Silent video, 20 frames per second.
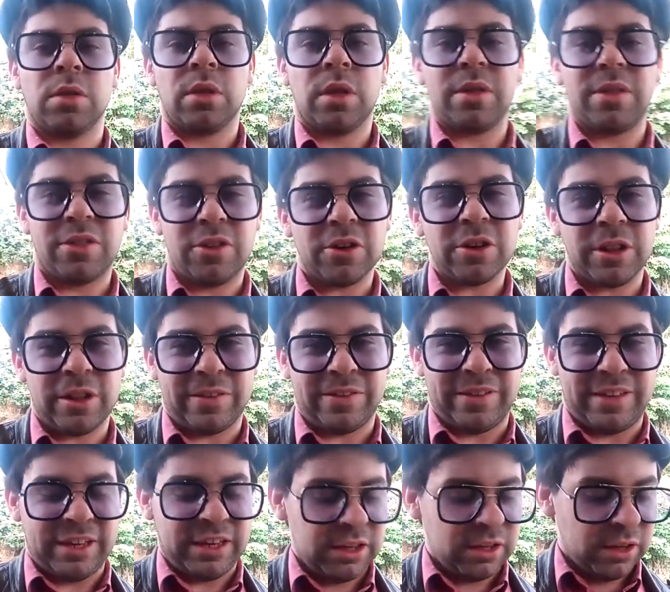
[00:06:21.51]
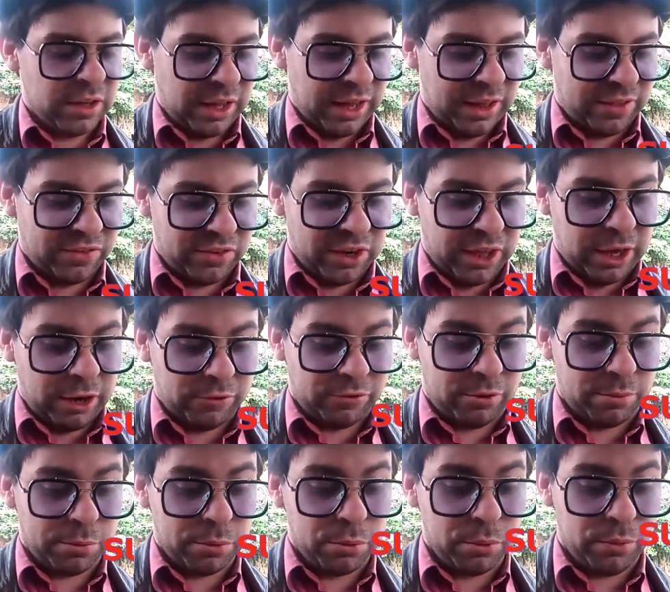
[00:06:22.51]
Subtlety and an air
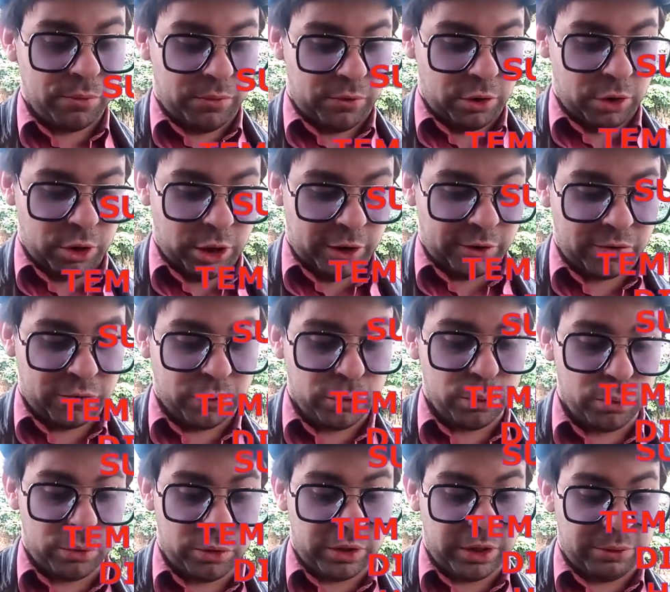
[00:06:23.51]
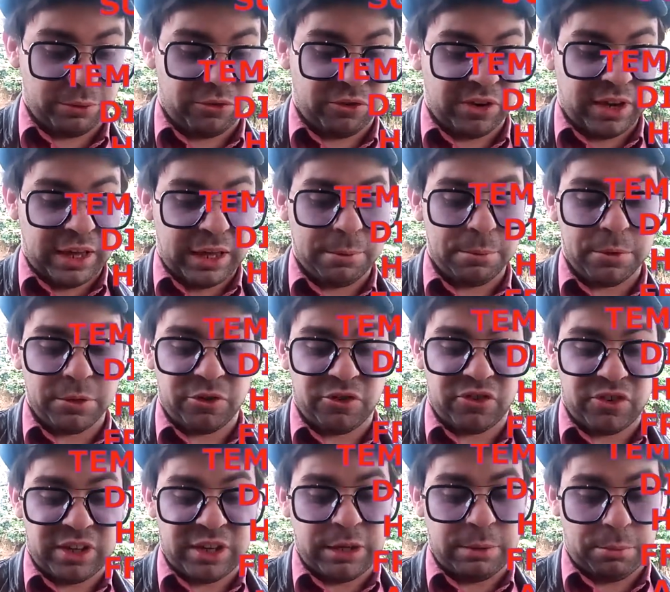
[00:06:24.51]
removal are tools which enable the
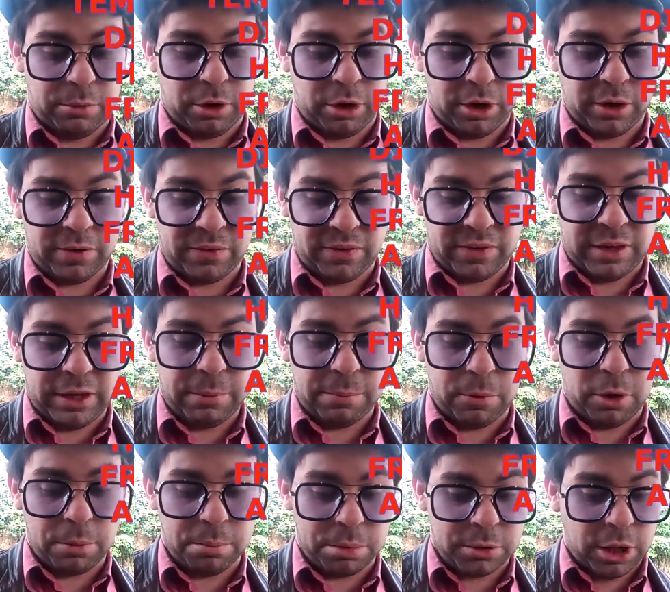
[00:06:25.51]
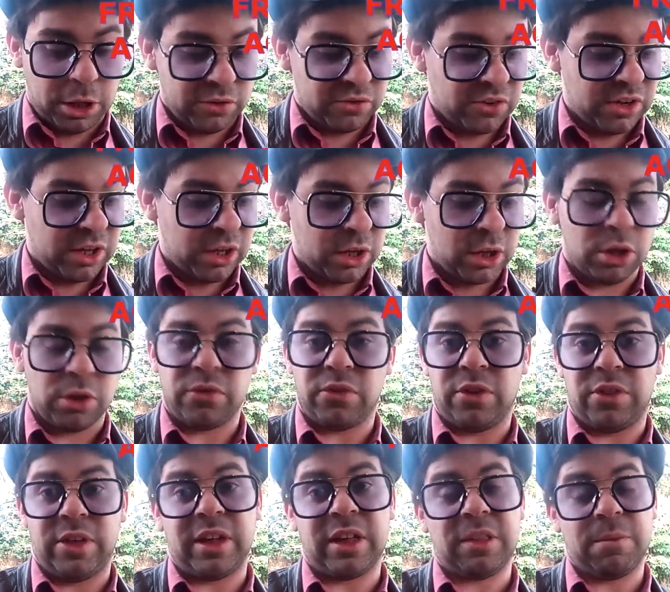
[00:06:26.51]
schemer to keep on plotting until
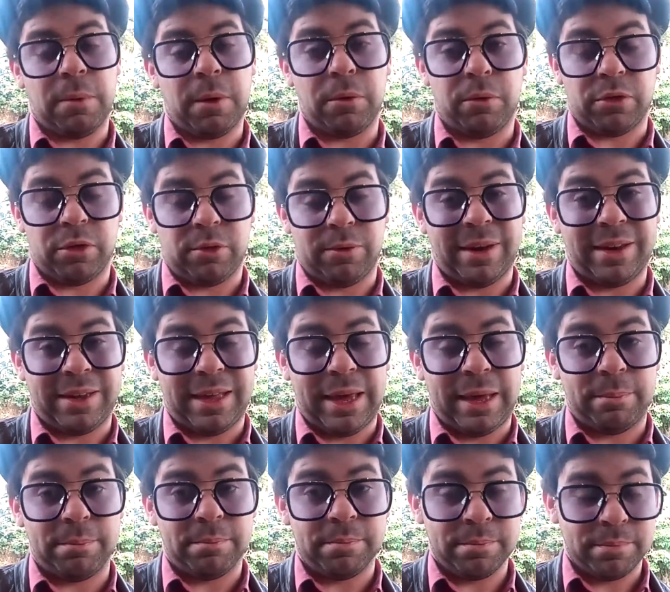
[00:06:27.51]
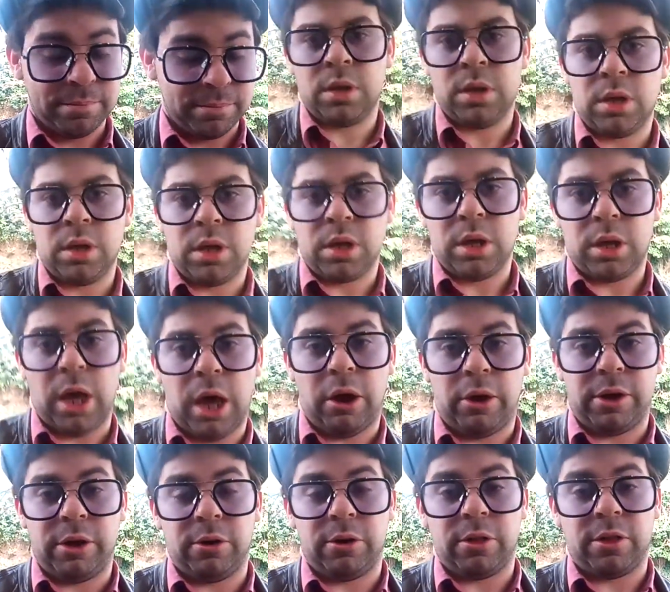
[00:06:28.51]
they expose their endgame.
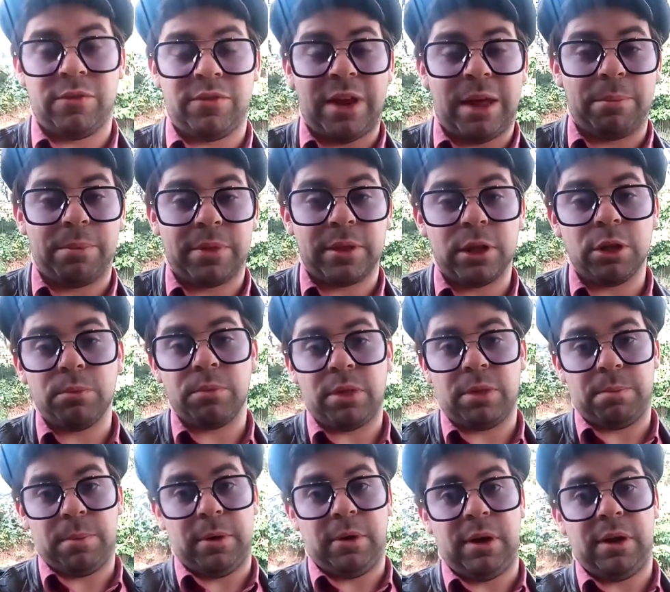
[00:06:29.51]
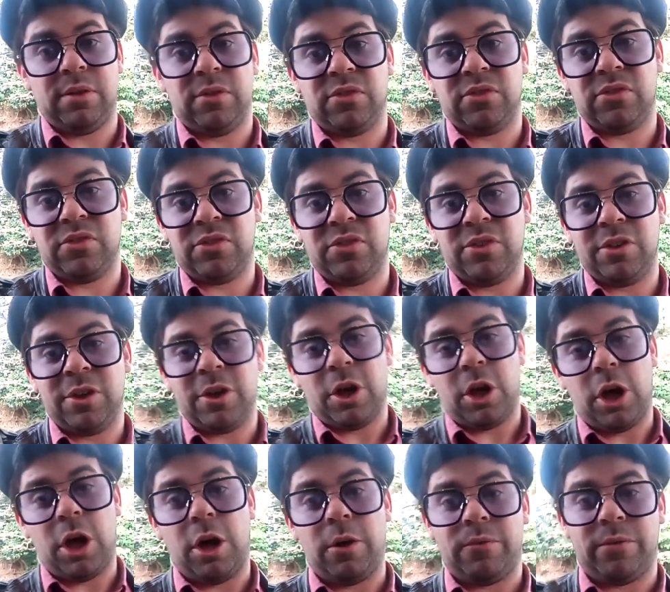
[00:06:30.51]
Carriers of an Absalom spirit
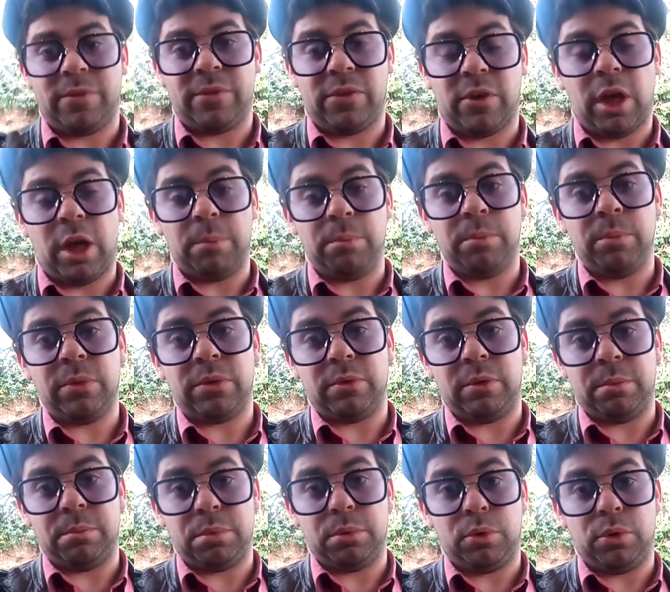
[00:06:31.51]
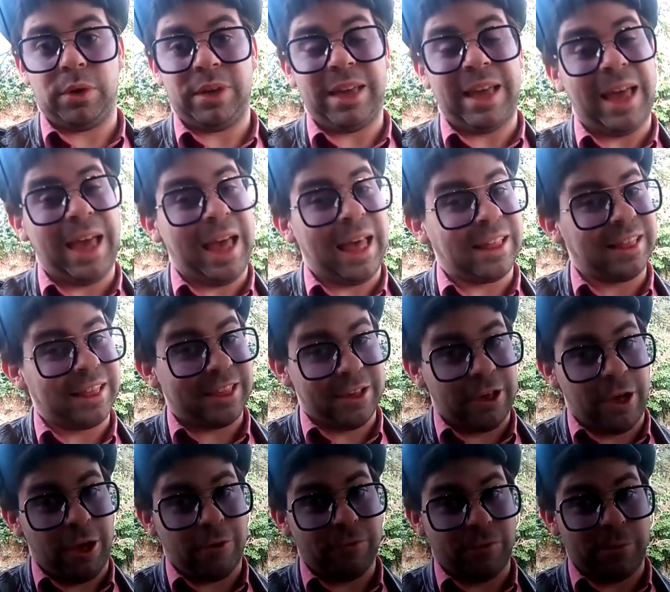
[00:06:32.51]
oftentimes will employ a hands-off